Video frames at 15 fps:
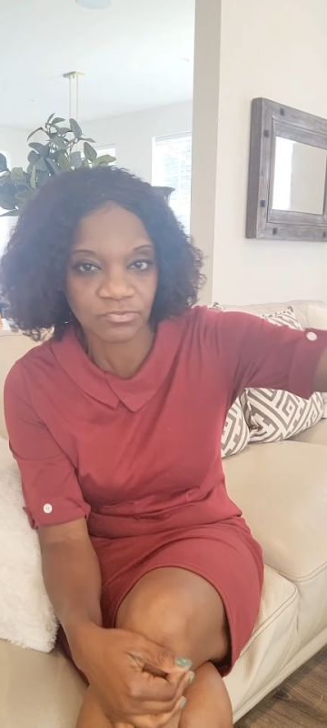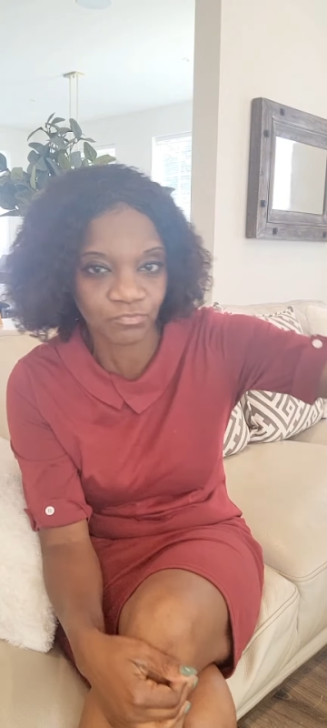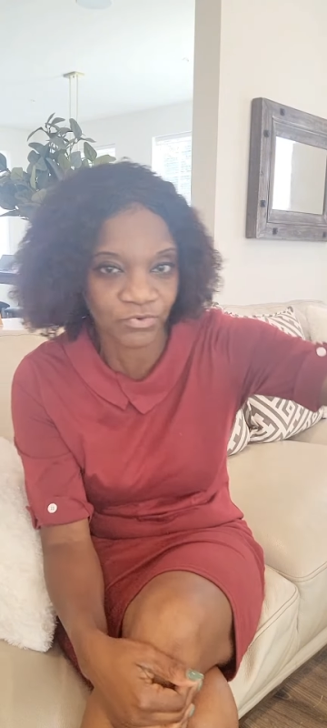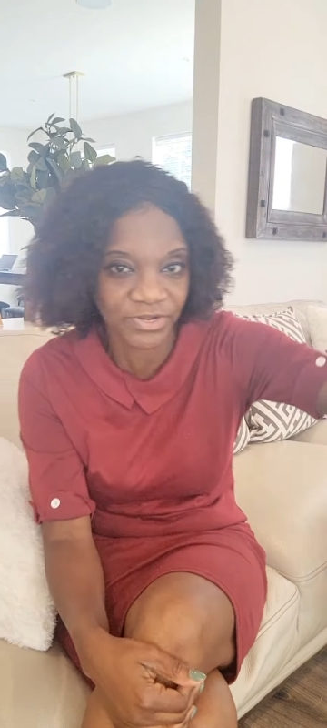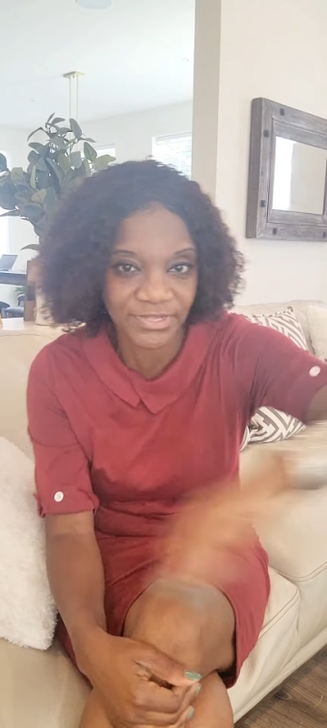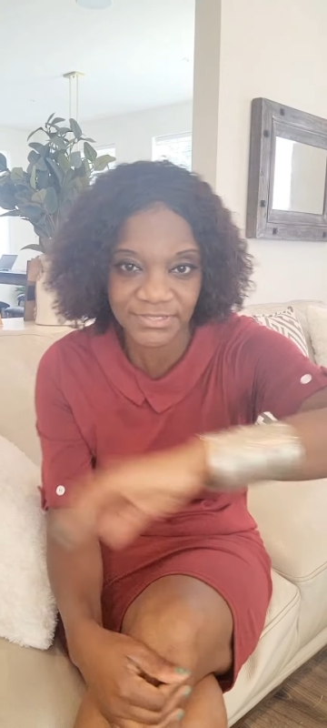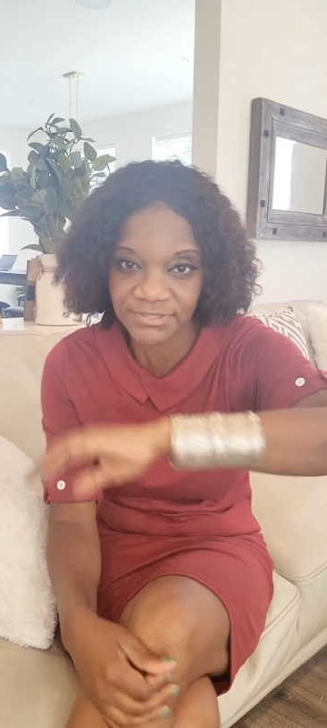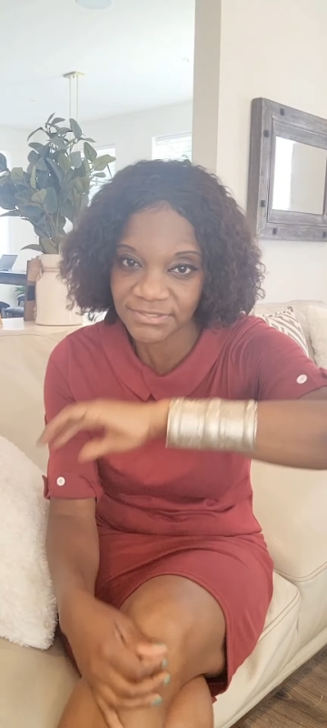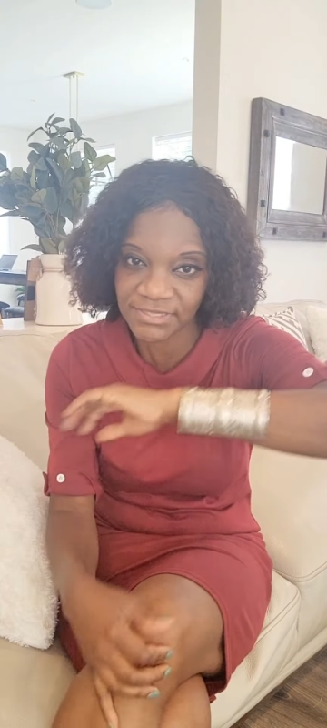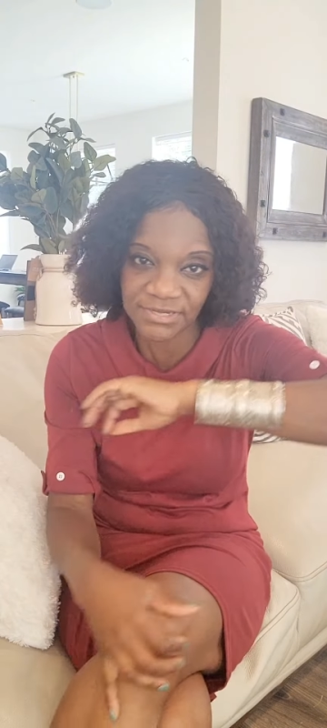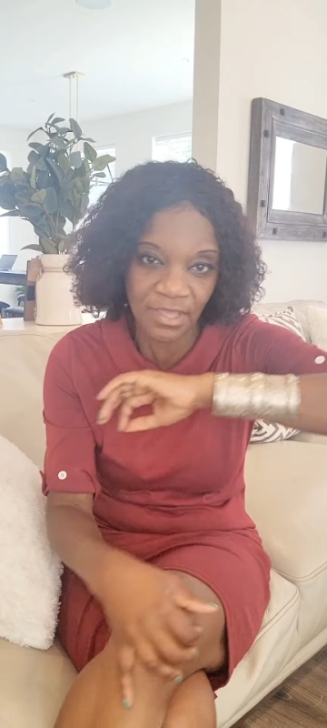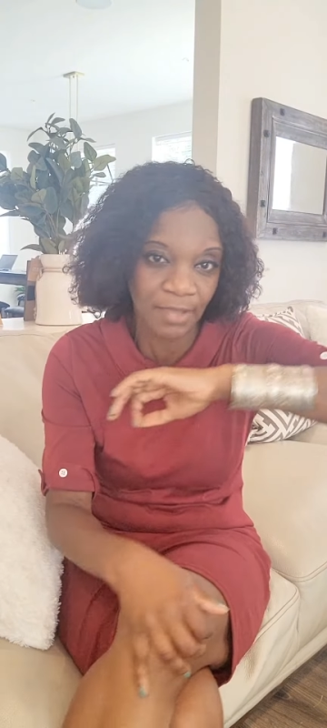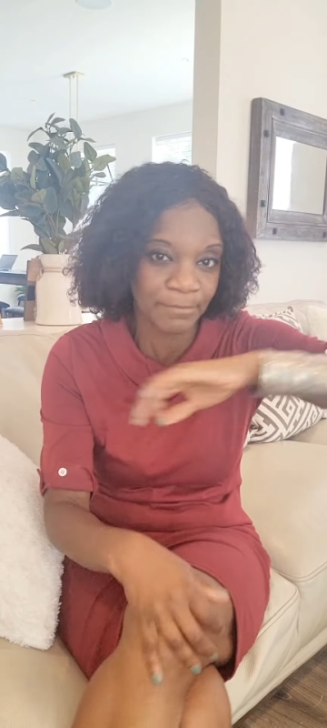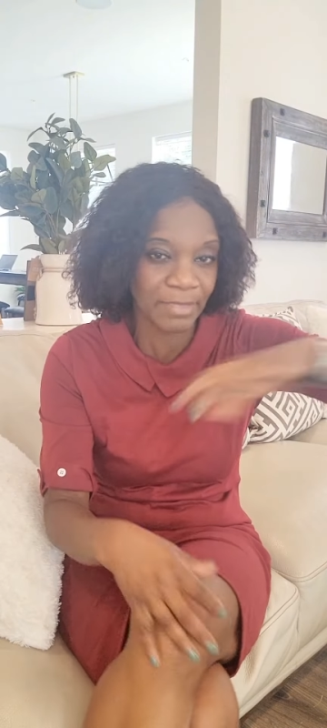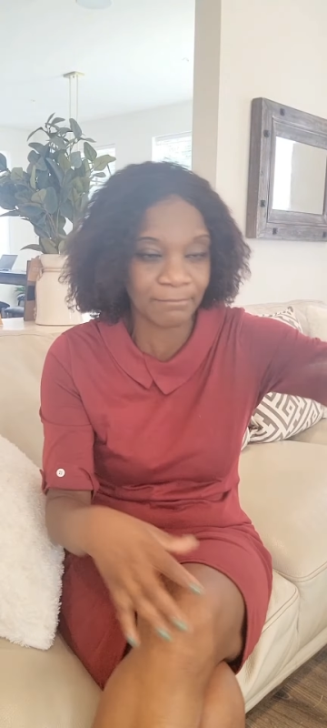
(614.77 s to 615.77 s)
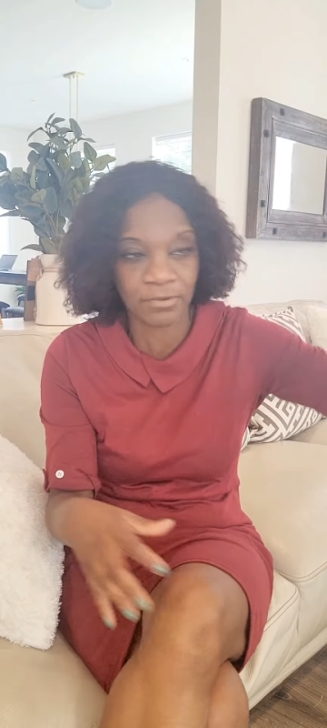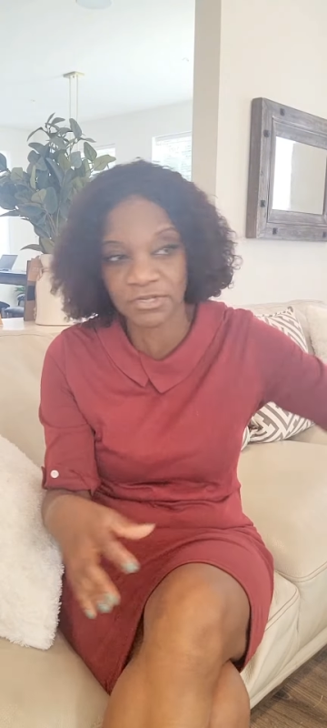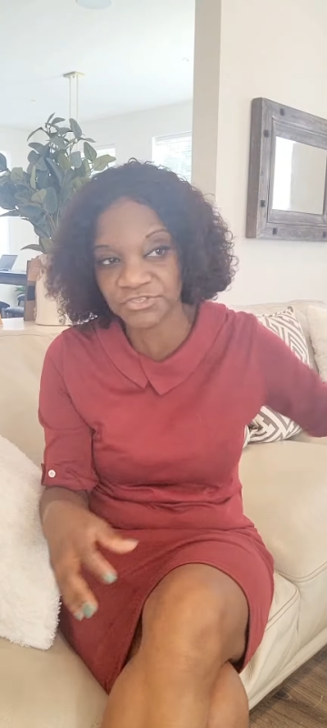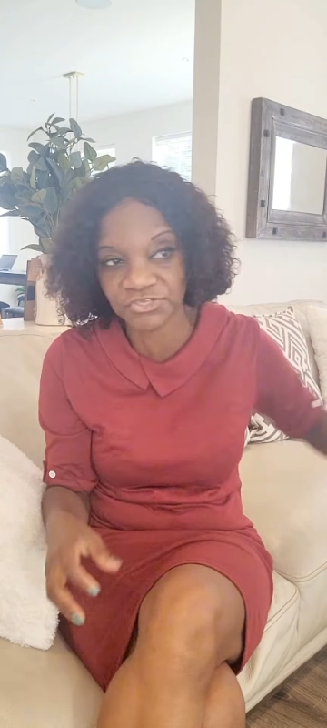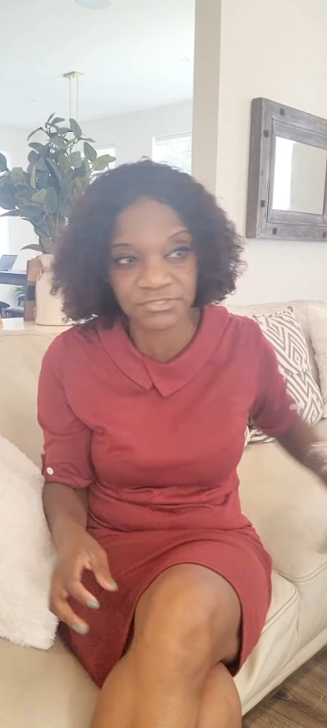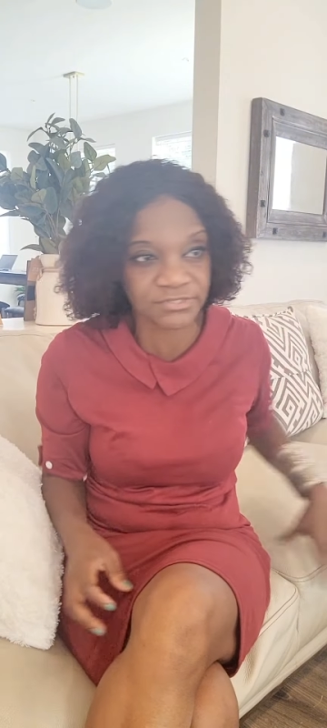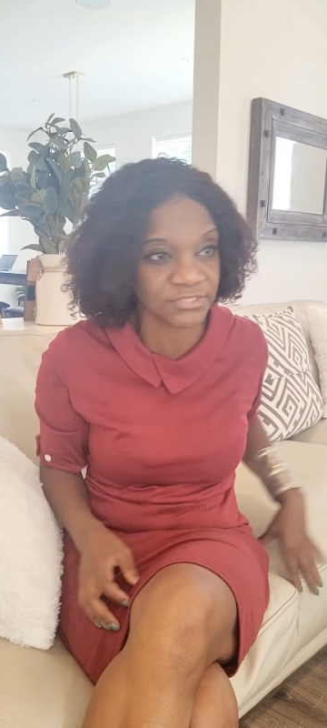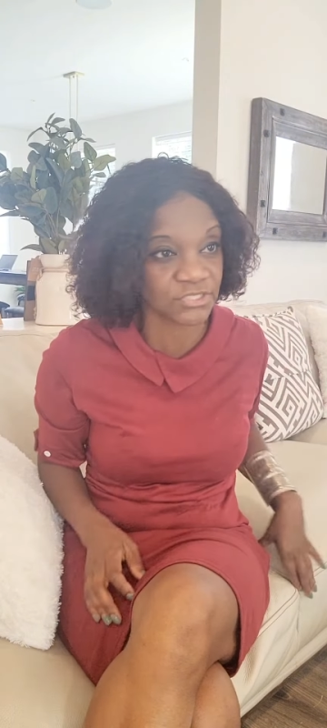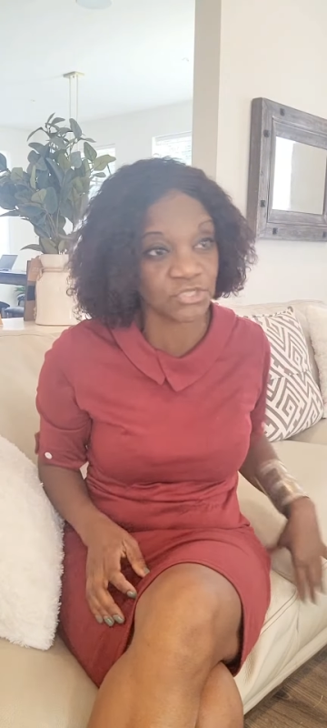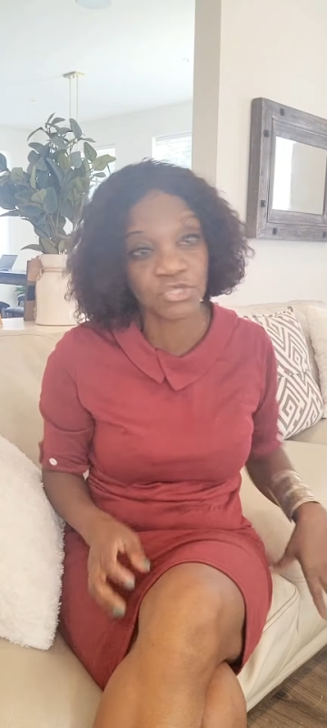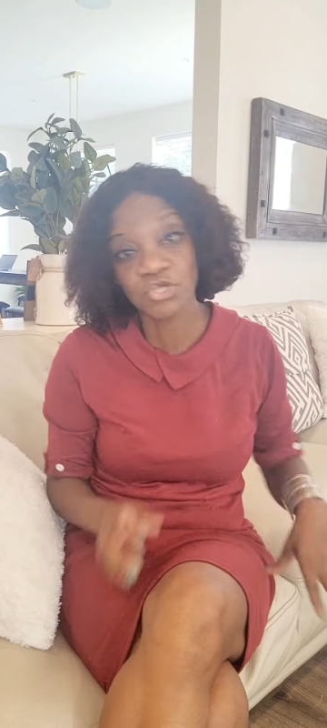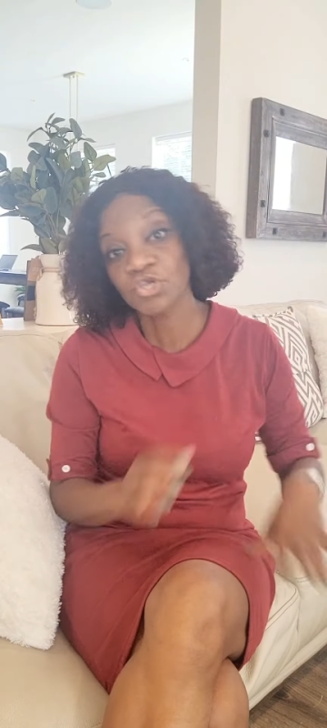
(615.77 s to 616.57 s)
where it said emergency,